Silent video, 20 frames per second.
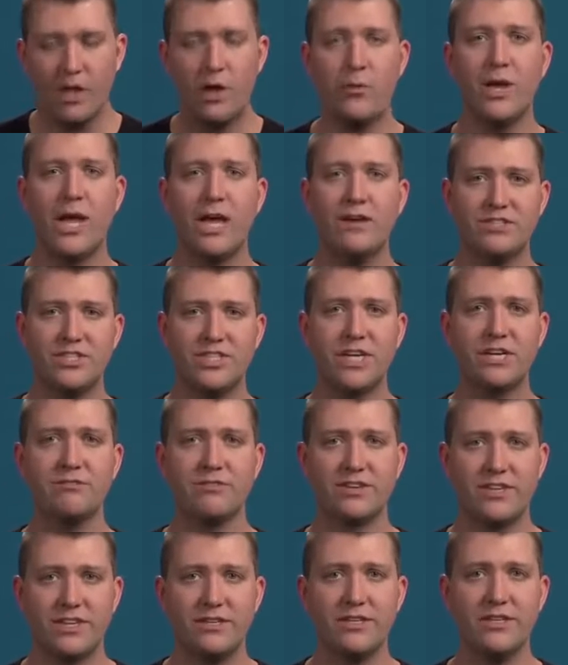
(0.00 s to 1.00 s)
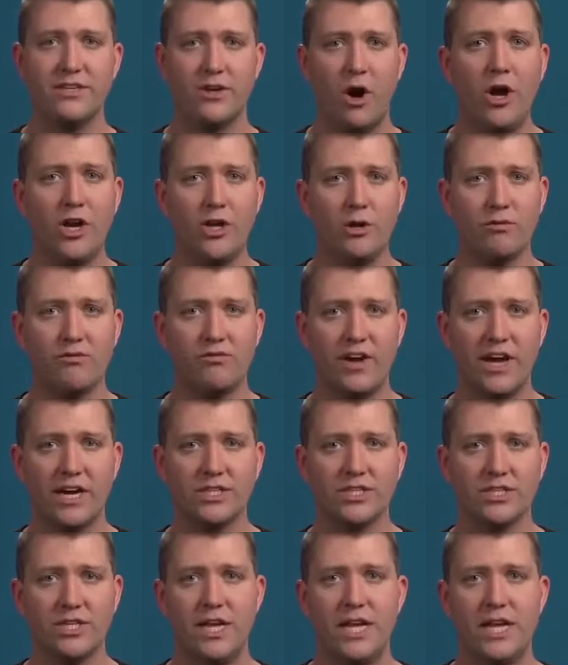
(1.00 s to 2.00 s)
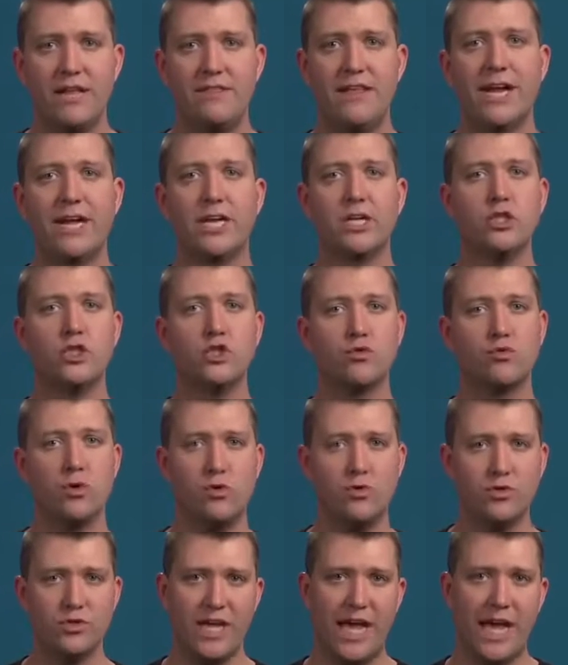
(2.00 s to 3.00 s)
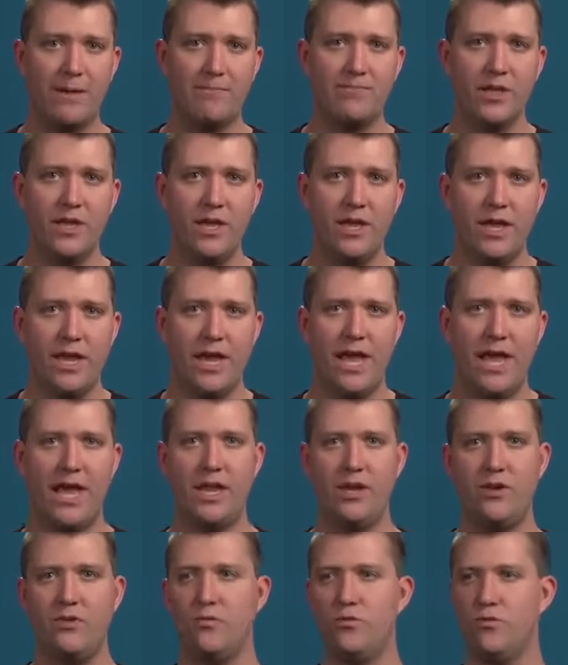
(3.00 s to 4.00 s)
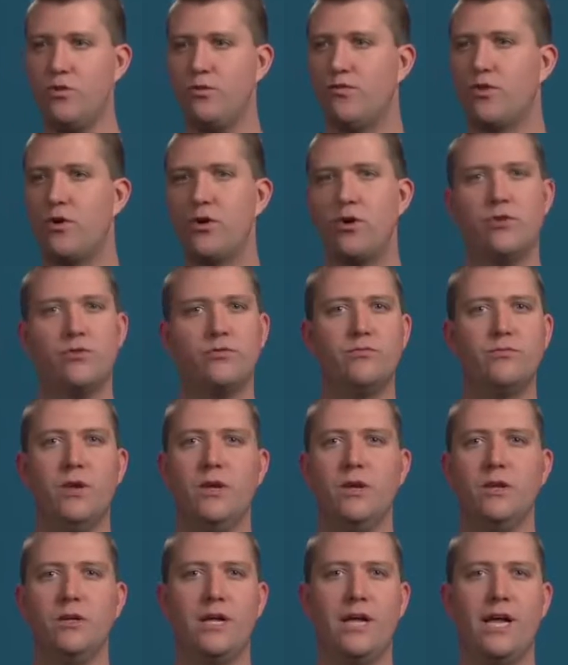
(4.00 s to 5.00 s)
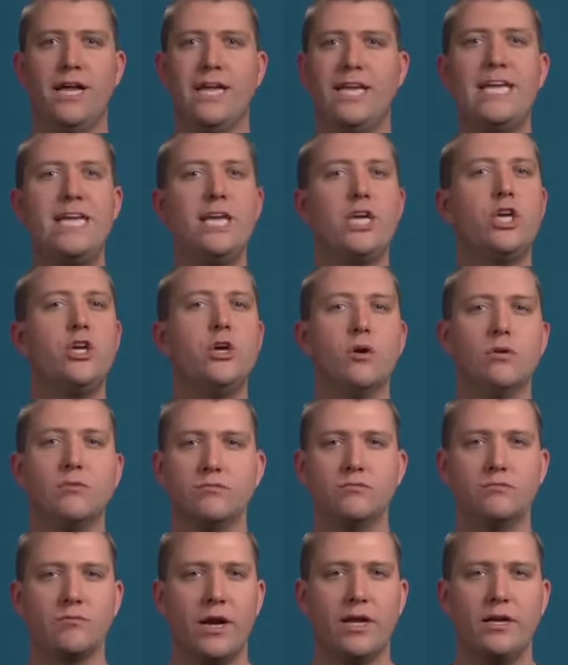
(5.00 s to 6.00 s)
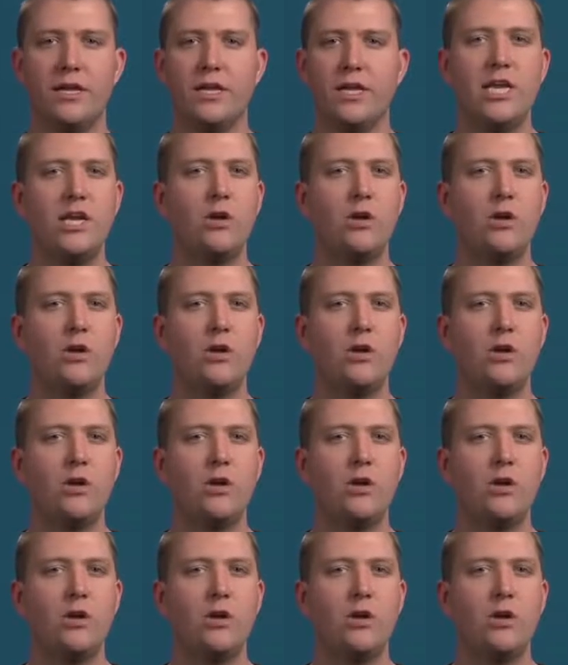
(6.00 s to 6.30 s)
And we have a set of audio effects that controls that. And you've heard EQ, right? An